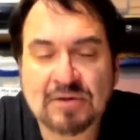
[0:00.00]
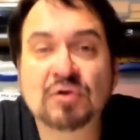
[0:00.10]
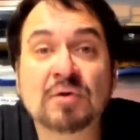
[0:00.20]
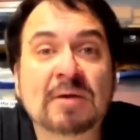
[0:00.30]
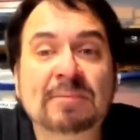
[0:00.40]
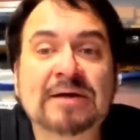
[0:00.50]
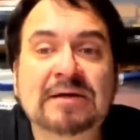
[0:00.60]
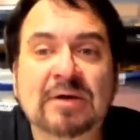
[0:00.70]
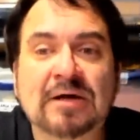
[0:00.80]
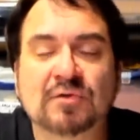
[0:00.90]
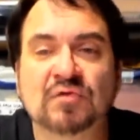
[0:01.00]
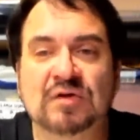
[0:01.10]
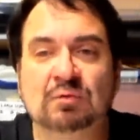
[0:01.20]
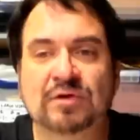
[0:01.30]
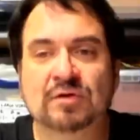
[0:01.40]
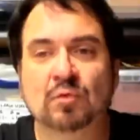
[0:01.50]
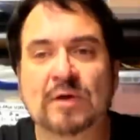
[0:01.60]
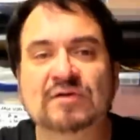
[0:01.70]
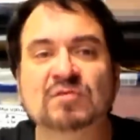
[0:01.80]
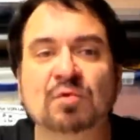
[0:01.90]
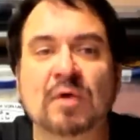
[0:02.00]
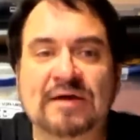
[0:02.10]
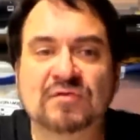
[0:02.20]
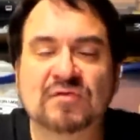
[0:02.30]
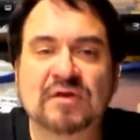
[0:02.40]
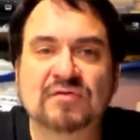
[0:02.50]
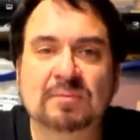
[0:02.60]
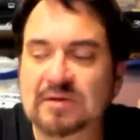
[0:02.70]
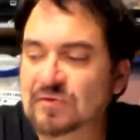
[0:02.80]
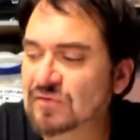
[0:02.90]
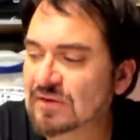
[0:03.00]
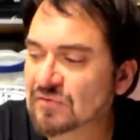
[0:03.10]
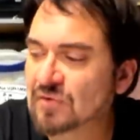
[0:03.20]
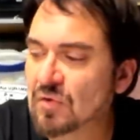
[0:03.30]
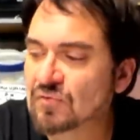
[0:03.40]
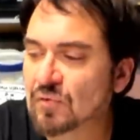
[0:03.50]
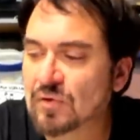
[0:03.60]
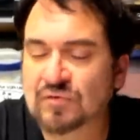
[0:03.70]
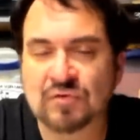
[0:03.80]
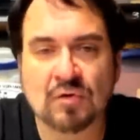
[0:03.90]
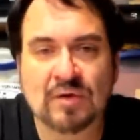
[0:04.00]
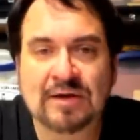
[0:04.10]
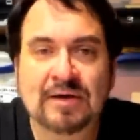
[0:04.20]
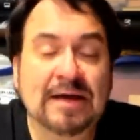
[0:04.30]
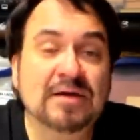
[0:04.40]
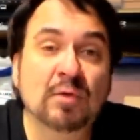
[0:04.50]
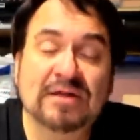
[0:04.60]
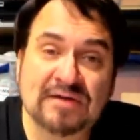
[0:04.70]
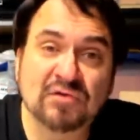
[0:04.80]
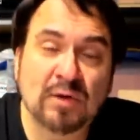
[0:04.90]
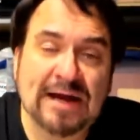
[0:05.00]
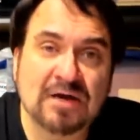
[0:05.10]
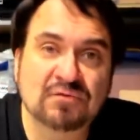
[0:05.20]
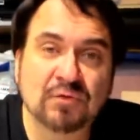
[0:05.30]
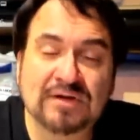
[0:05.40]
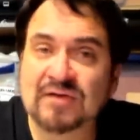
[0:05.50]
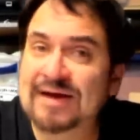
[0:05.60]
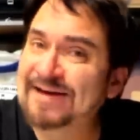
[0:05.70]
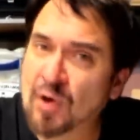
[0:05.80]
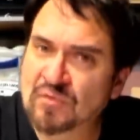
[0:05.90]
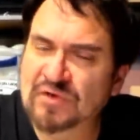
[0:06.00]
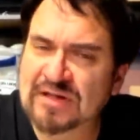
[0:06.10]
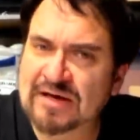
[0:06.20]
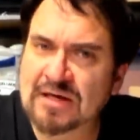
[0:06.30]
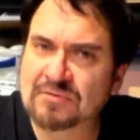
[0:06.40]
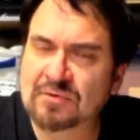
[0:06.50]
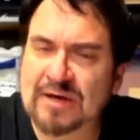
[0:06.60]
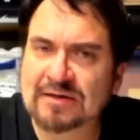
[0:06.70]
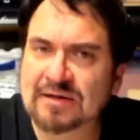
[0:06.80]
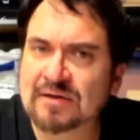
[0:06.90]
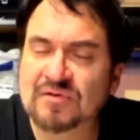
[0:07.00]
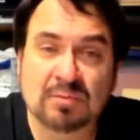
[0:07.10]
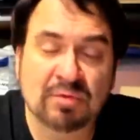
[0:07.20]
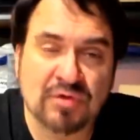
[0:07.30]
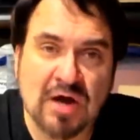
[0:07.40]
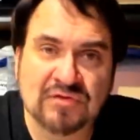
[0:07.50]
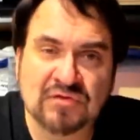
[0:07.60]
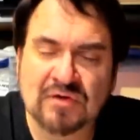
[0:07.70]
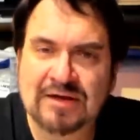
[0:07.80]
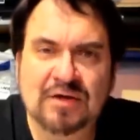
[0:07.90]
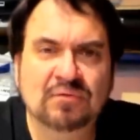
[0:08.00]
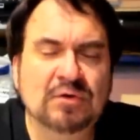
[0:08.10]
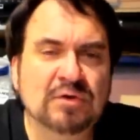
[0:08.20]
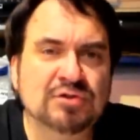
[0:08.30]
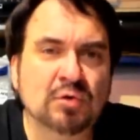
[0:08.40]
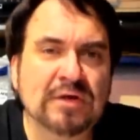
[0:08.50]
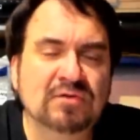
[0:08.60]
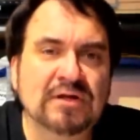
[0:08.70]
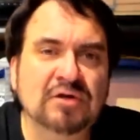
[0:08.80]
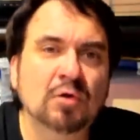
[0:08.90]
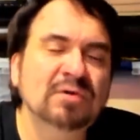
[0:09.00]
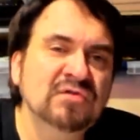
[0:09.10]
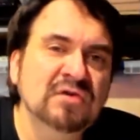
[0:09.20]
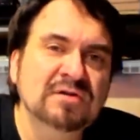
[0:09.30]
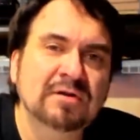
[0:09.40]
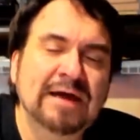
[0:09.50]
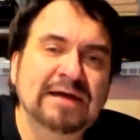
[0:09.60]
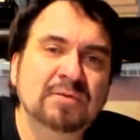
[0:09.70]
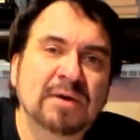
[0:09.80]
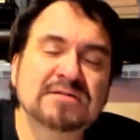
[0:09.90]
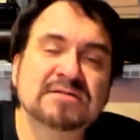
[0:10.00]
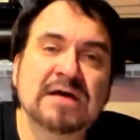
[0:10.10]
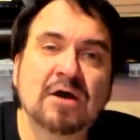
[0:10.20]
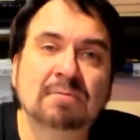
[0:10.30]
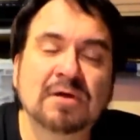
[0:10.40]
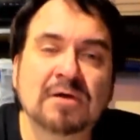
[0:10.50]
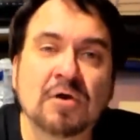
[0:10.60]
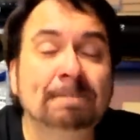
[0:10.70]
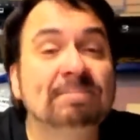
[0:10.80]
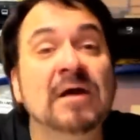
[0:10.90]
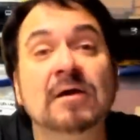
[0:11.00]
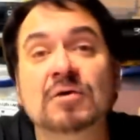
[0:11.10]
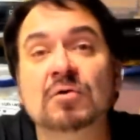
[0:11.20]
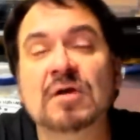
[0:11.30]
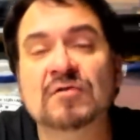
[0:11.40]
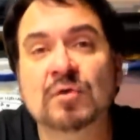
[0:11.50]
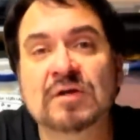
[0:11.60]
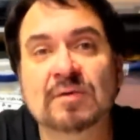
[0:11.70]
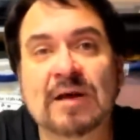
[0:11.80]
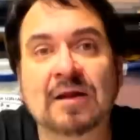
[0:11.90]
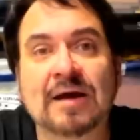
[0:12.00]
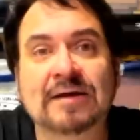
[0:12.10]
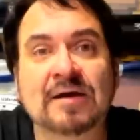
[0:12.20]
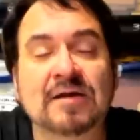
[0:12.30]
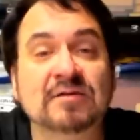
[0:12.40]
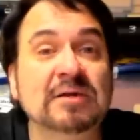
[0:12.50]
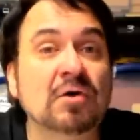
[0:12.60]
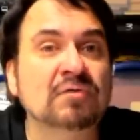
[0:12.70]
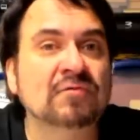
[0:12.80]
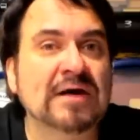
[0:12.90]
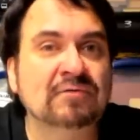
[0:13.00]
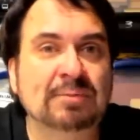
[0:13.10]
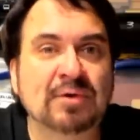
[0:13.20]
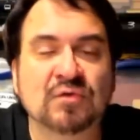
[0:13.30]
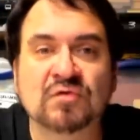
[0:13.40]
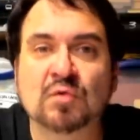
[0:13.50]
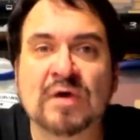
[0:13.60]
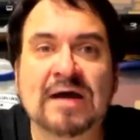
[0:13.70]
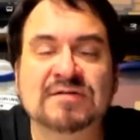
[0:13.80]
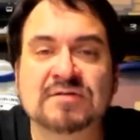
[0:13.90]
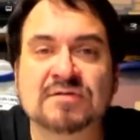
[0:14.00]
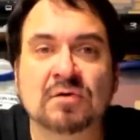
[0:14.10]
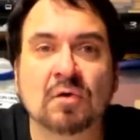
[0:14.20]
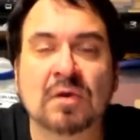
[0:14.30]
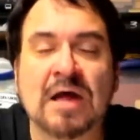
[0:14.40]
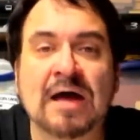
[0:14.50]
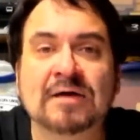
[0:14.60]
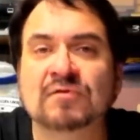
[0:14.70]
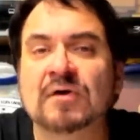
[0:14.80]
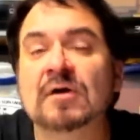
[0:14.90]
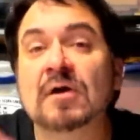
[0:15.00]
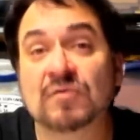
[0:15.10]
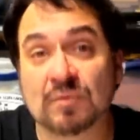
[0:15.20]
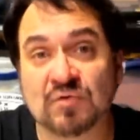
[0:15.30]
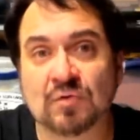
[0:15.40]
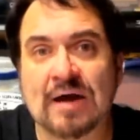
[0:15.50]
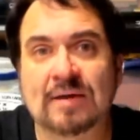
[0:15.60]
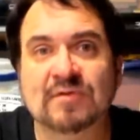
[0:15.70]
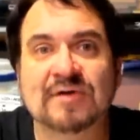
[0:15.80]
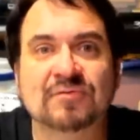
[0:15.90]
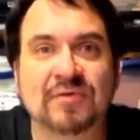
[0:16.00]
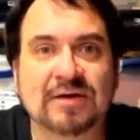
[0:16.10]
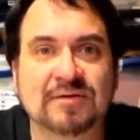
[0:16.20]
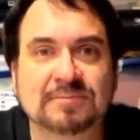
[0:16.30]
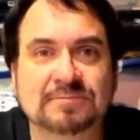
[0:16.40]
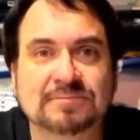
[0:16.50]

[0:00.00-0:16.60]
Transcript: Look them up on eBay and you'll see what the horrendous prices on some of these things go for. So, anyway, that's what I have for you today. Hopefully, that gave you an idea and some thoughts. If you enjoyed the video, please hit the like button down below. You can also hit the bell icon to be notified if I post new content or go live. Subscribe and tell a friend.